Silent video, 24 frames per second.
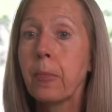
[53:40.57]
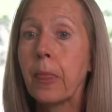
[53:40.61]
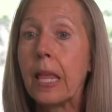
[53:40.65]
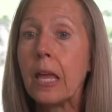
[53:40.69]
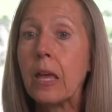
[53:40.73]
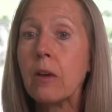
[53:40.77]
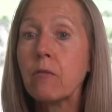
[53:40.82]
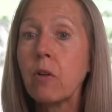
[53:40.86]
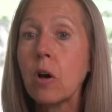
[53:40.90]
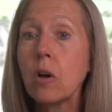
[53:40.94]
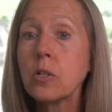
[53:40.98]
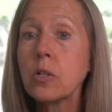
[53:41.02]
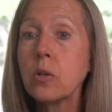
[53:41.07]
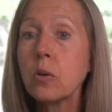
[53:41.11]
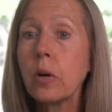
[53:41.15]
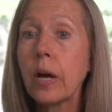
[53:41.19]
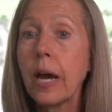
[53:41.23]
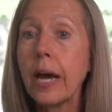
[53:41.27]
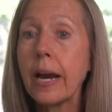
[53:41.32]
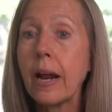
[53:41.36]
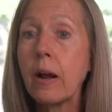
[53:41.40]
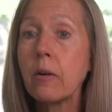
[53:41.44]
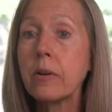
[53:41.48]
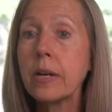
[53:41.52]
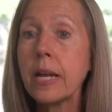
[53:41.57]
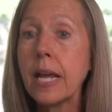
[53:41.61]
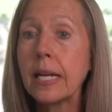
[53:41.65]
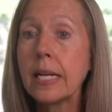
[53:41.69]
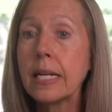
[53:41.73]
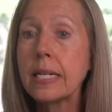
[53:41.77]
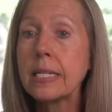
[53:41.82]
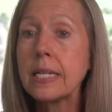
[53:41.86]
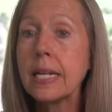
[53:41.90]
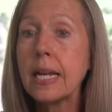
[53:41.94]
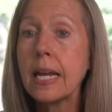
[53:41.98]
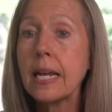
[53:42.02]
You've also cut out
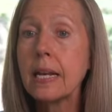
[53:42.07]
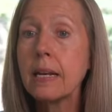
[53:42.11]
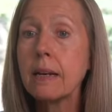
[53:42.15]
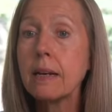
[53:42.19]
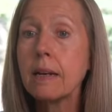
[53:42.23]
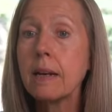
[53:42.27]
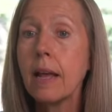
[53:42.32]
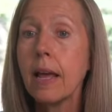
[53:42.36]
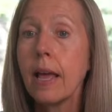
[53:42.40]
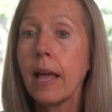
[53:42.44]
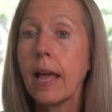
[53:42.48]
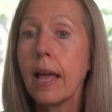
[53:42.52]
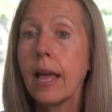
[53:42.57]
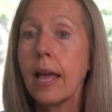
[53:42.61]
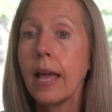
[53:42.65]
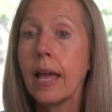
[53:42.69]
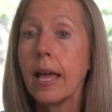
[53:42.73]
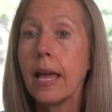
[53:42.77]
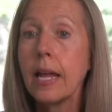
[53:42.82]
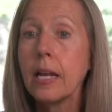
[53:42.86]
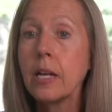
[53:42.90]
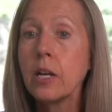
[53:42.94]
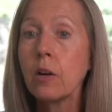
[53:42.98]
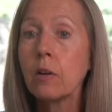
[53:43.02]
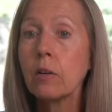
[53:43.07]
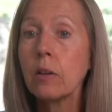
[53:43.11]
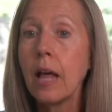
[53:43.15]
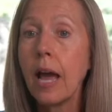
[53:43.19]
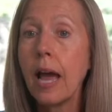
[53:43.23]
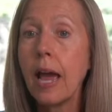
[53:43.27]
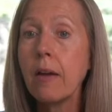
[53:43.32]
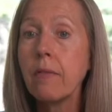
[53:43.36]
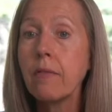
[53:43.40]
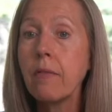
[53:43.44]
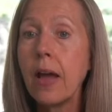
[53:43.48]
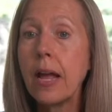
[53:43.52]
nicotine in your
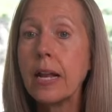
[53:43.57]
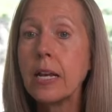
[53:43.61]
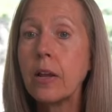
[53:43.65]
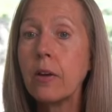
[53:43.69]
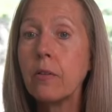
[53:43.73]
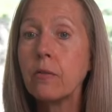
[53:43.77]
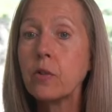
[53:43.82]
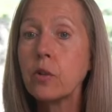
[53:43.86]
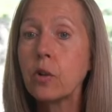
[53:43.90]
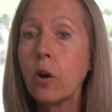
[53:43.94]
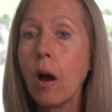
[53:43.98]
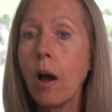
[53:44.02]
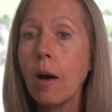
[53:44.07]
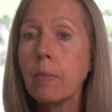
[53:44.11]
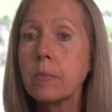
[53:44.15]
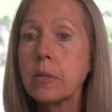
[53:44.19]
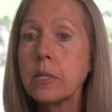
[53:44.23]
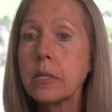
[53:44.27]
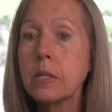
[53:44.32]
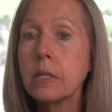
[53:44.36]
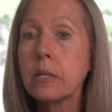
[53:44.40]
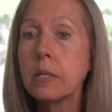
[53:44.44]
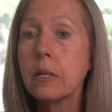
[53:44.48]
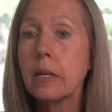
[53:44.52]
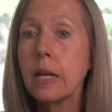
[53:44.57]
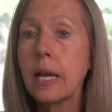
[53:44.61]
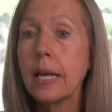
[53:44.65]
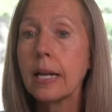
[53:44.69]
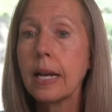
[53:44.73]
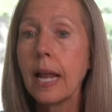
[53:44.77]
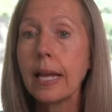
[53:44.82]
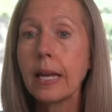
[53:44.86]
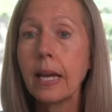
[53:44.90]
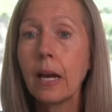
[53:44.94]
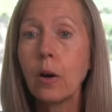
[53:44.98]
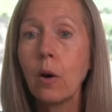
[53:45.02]
life and you've dropped it
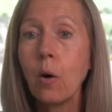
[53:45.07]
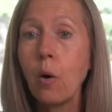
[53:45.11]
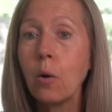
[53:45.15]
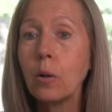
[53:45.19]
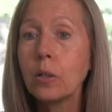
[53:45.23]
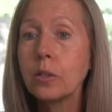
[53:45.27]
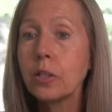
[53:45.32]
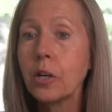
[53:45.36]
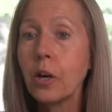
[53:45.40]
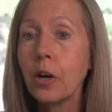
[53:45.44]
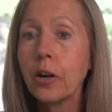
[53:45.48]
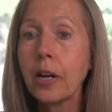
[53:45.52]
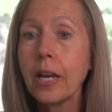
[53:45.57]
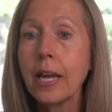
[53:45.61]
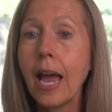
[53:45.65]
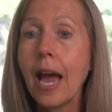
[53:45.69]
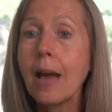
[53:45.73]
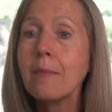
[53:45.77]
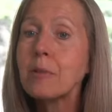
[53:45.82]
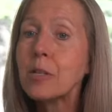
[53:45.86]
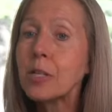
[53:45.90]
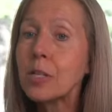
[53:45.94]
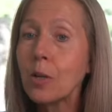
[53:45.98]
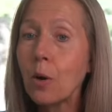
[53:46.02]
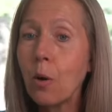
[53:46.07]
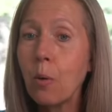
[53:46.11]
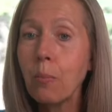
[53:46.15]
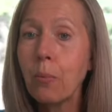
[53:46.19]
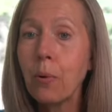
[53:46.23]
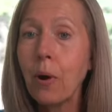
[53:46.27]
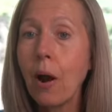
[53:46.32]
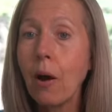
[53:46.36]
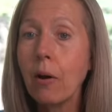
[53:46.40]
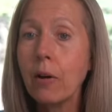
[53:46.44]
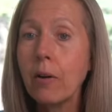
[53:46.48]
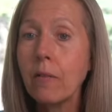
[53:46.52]
like a cold turkey. I'm so
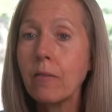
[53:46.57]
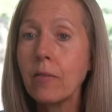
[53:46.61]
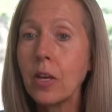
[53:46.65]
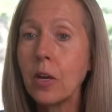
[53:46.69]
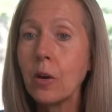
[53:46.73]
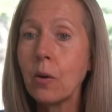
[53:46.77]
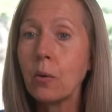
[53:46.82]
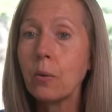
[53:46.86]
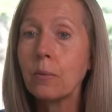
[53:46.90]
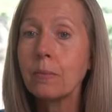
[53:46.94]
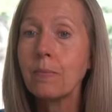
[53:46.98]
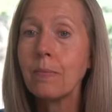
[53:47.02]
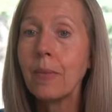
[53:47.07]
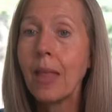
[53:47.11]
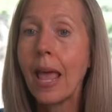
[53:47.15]
proud of you.